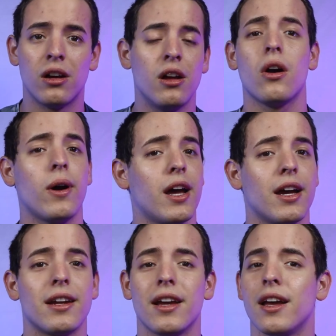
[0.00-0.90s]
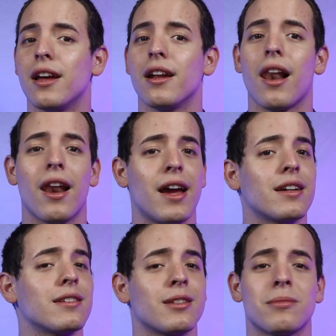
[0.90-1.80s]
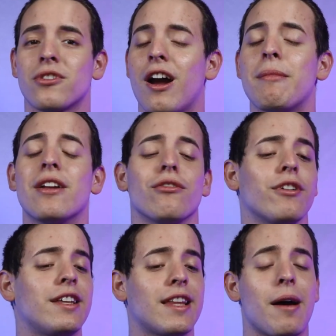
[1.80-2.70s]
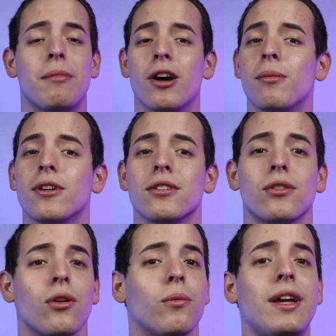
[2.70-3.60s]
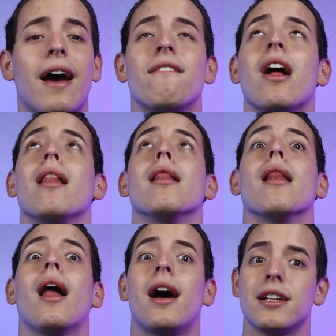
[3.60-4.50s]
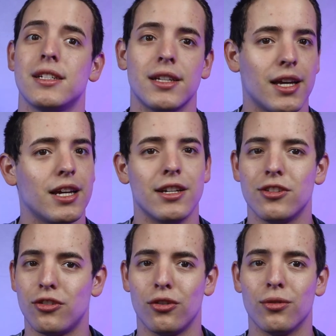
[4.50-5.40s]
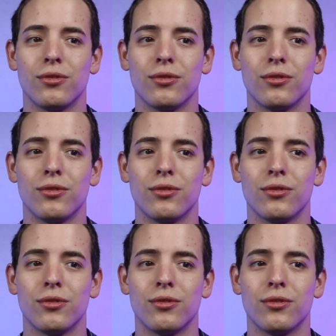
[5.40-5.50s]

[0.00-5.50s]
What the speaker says: Go ahead and like, subscribe, and ring that bell because, girl, we have a lot to get into.